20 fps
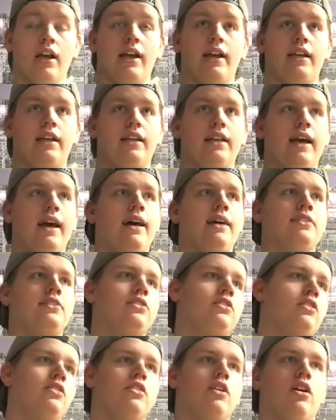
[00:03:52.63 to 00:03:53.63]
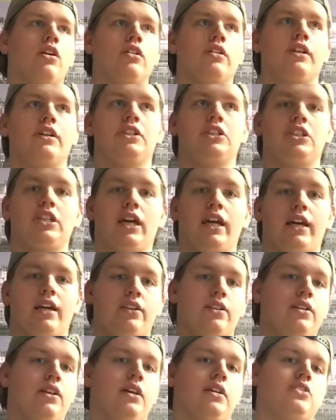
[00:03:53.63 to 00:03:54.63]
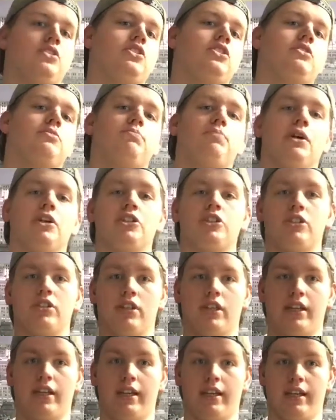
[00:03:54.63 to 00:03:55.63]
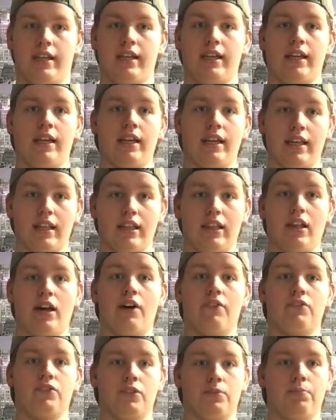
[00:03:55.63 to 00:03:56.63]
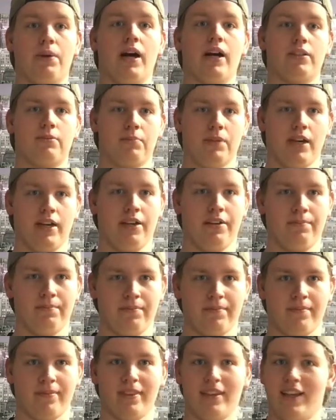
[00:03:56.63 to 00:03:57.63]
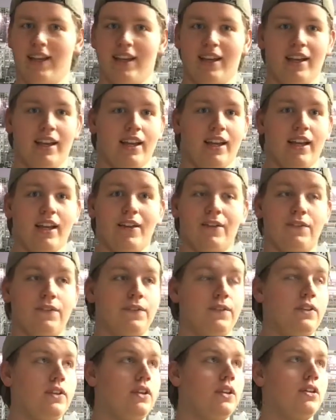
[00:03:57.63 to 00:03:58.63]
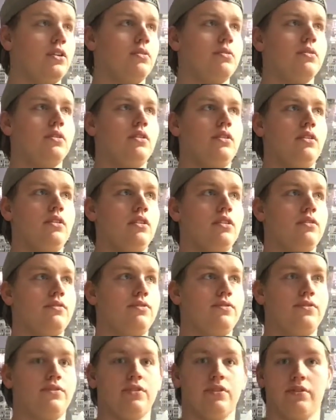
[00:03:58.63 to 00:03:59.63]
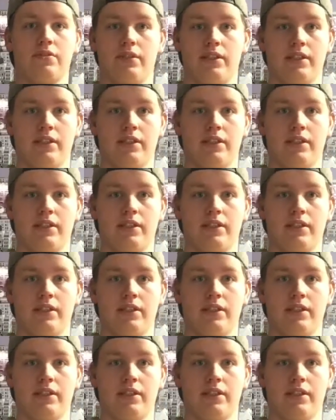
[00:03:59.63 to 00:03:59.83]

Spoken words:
He has the knowledge, and especially he loves Batman. If you look through